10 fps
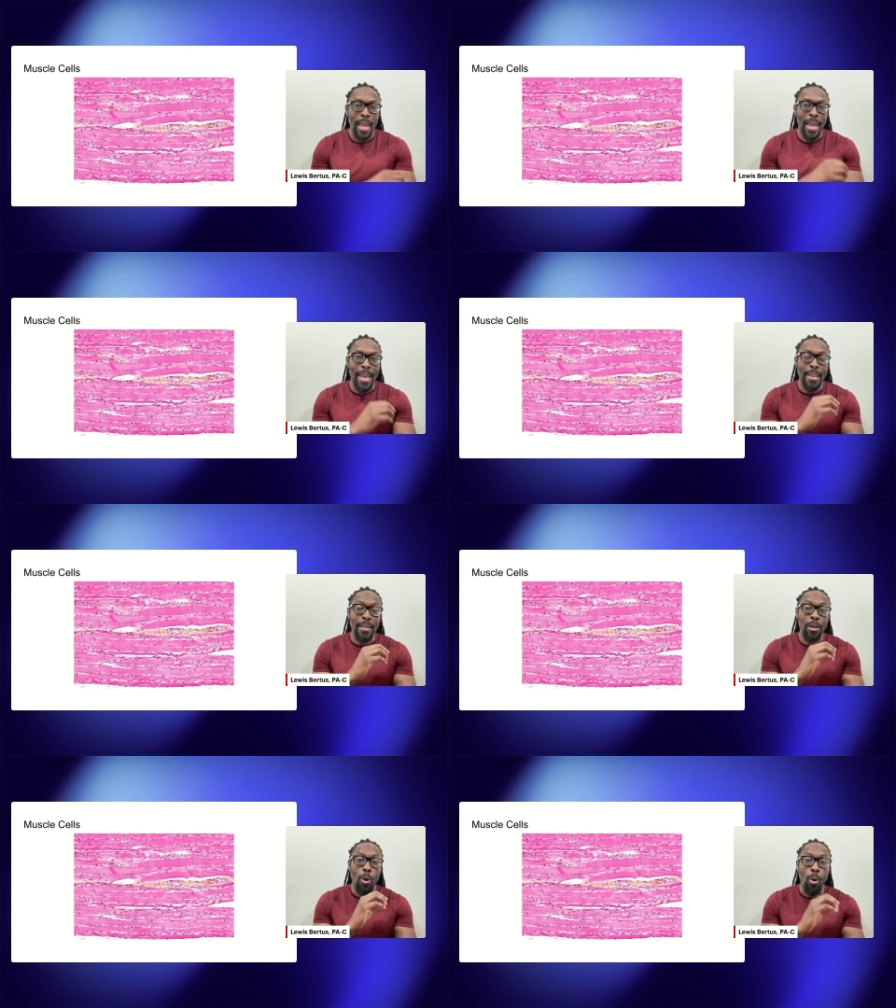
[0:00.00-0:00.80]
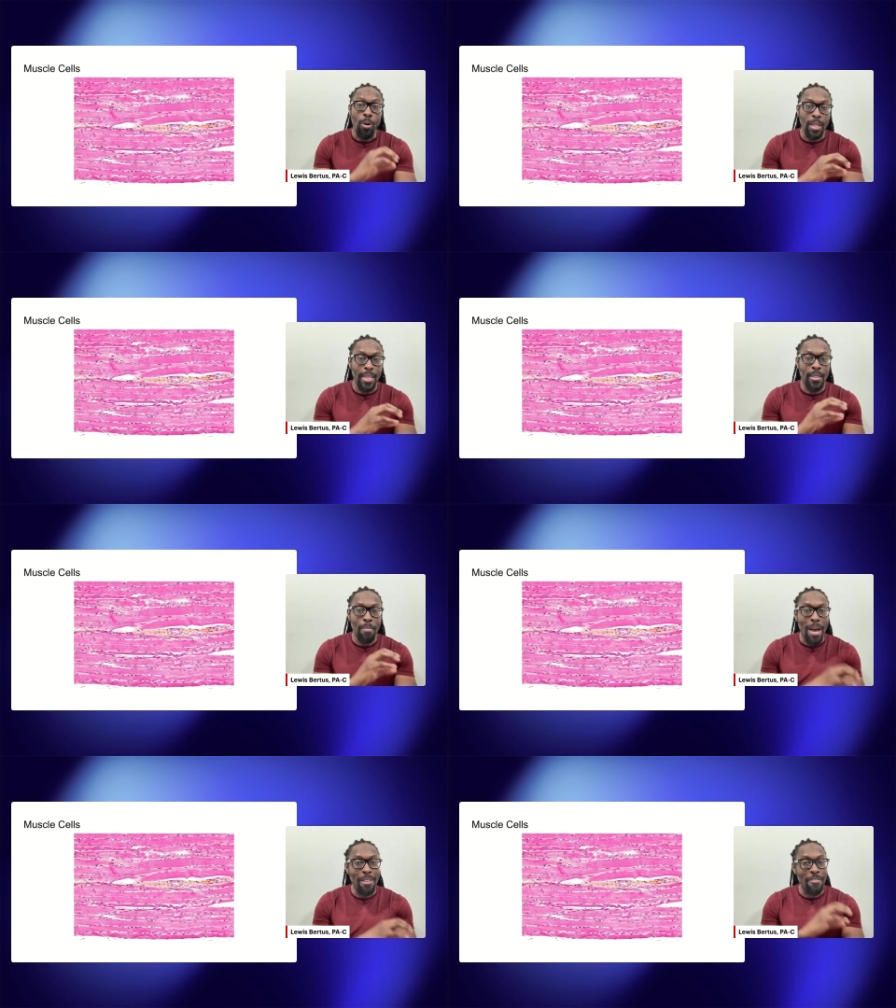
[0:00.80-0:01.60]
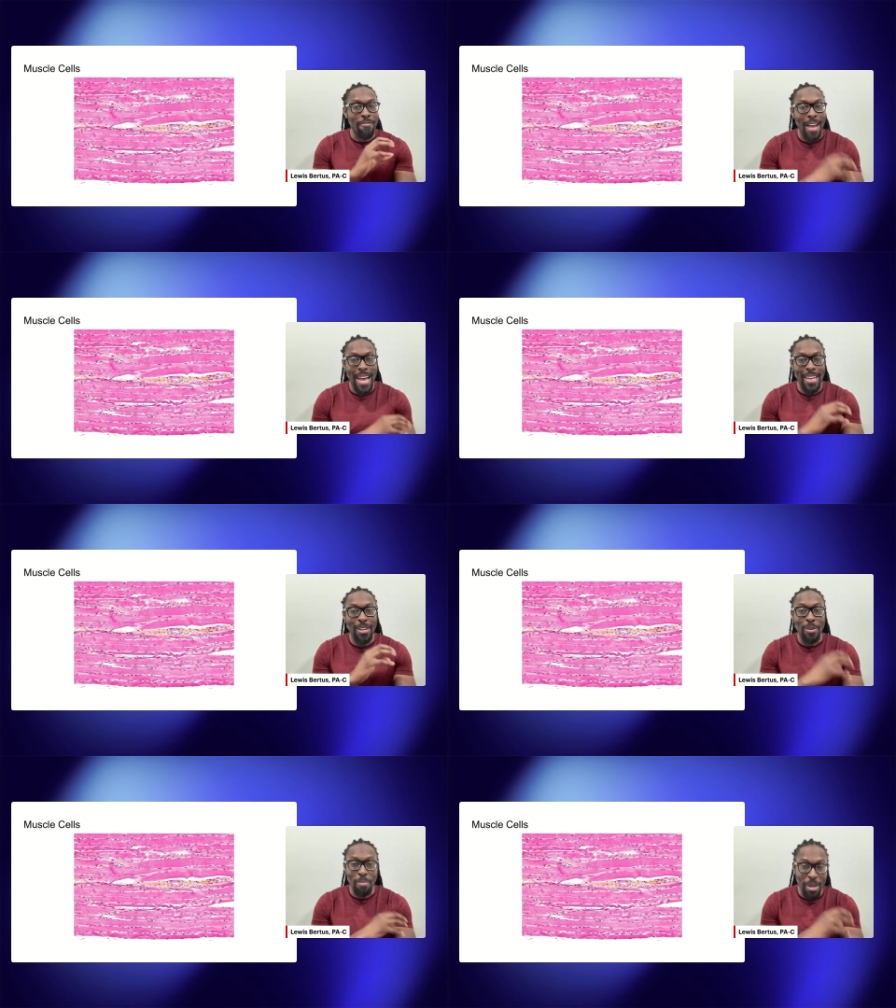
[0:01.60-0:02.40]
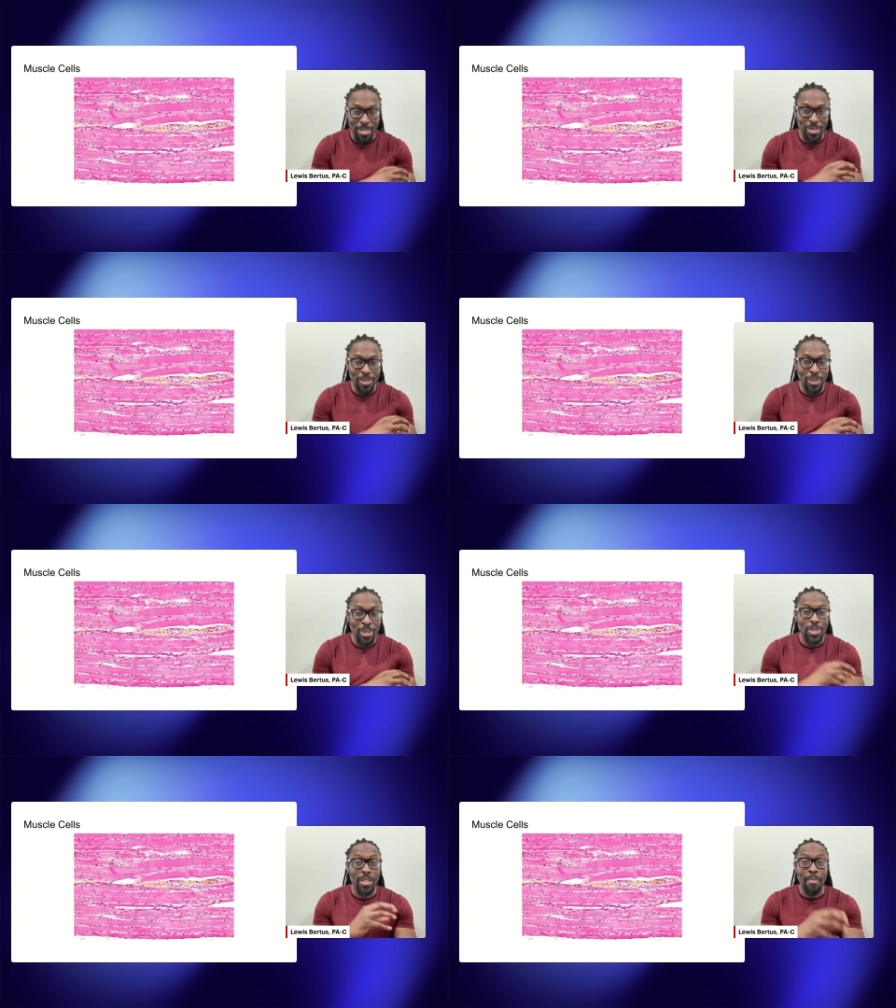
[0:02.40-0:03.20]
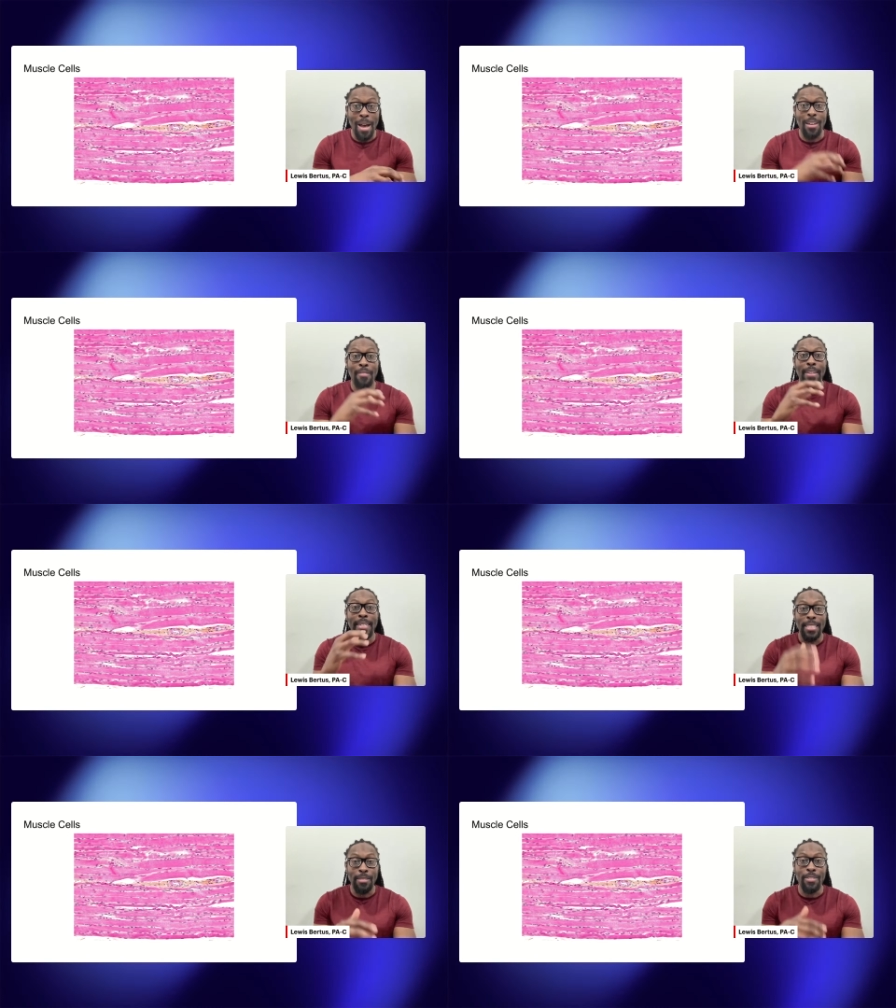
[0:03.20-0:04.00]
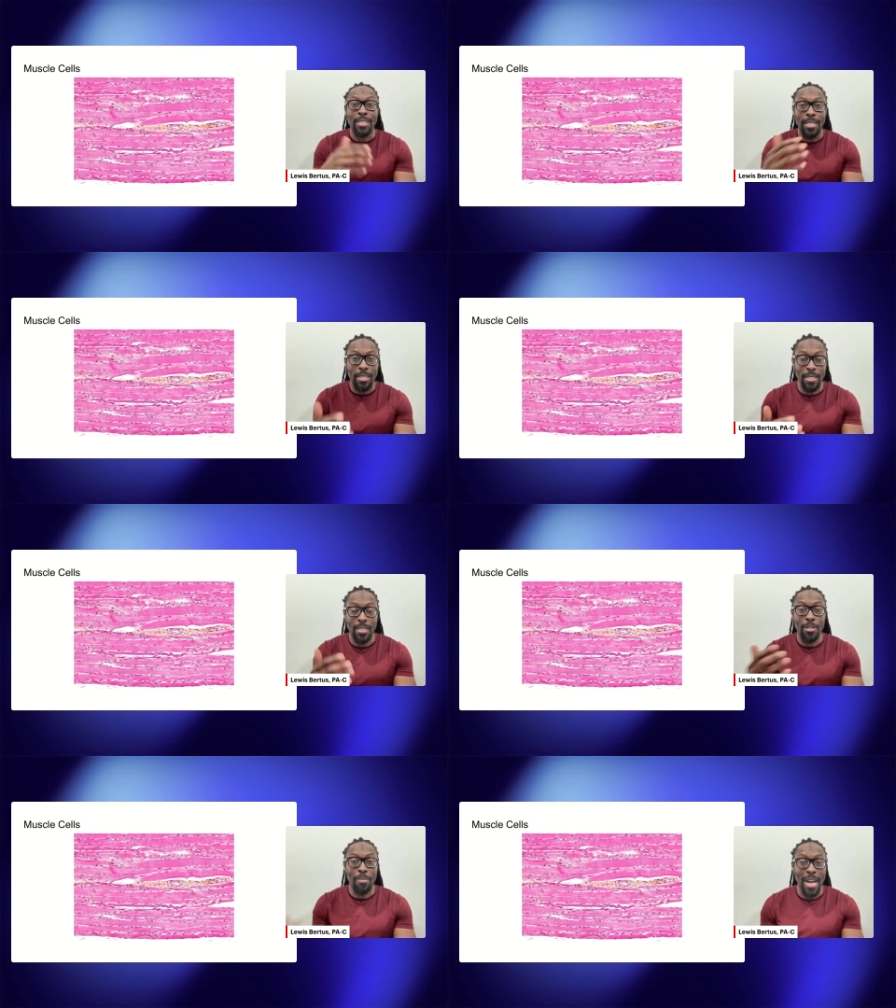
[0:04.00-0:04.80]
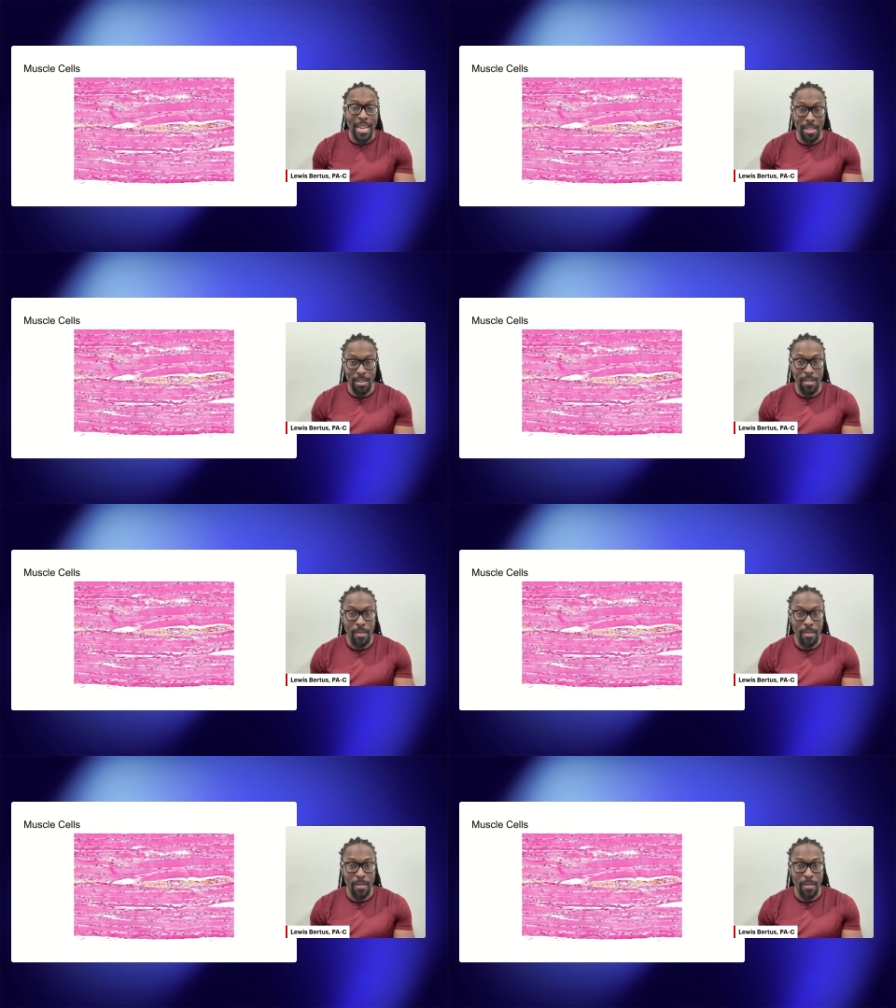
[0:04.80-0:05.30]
and correlate the amount of fat in your muscle to the amount of insulin resistance in your body,